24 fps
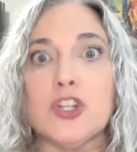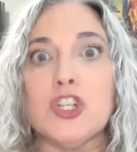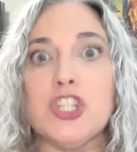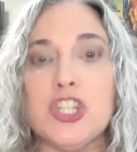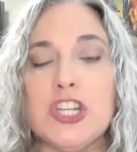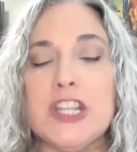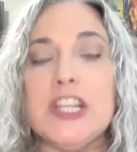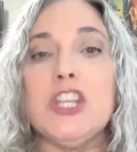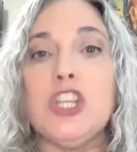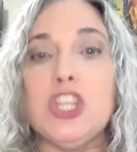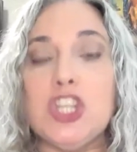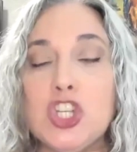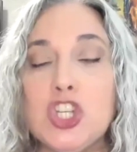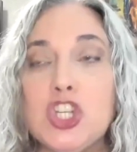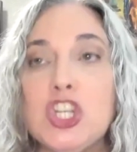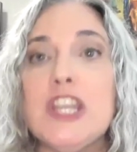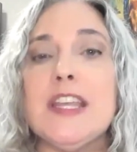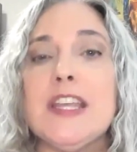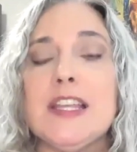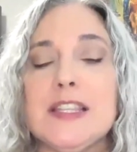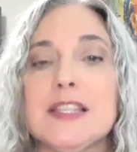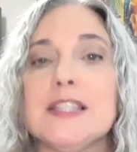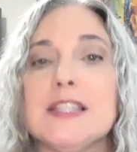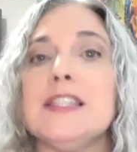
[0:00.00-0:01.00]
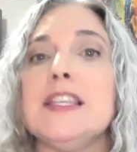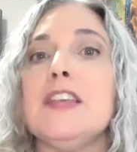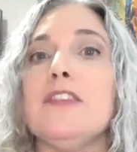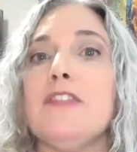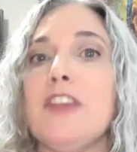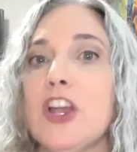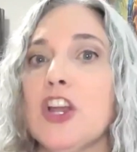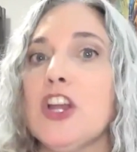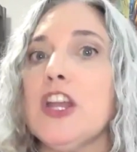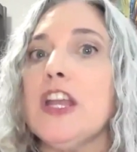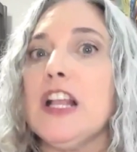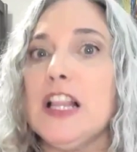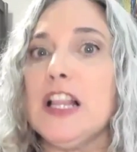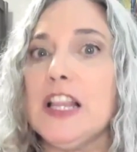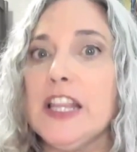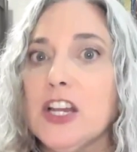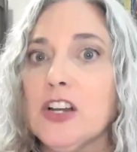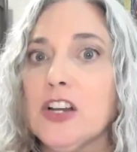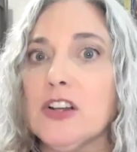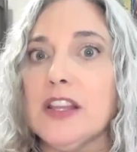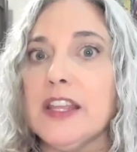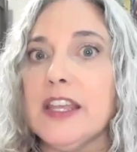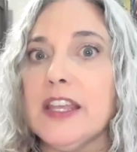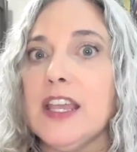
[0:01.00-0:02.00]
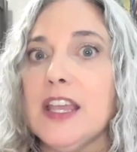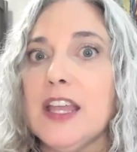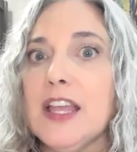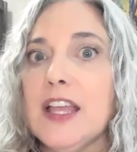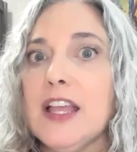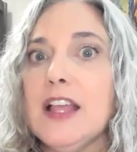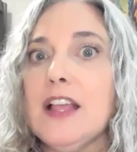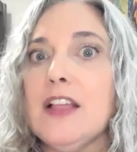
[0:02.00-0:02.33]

She can see very clearly